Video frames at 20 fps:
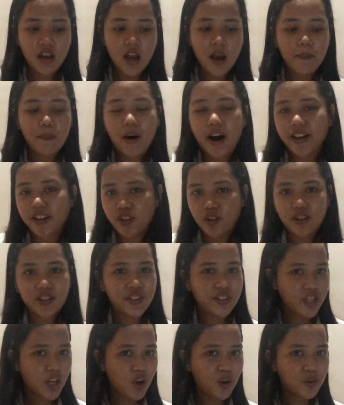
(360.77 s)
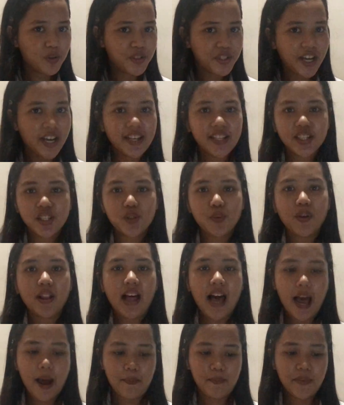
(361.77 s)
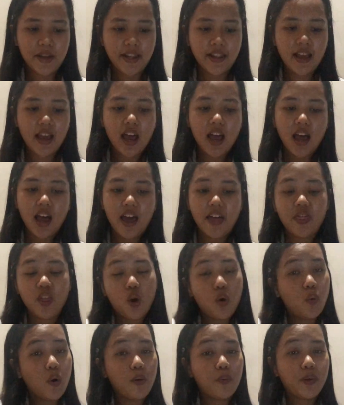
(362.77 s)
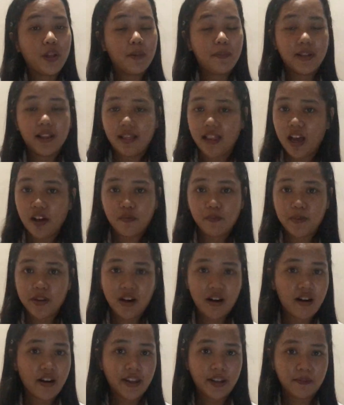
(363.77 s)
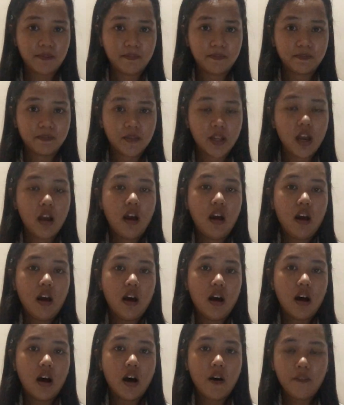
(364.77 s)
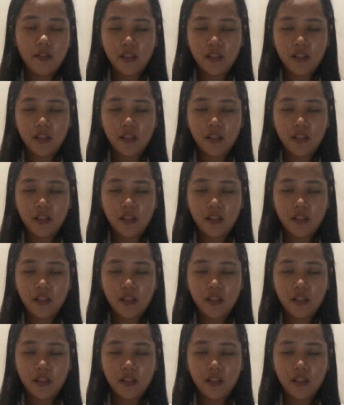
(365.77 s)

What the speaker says: By doing so, changes will happen and no one will be left behind. I would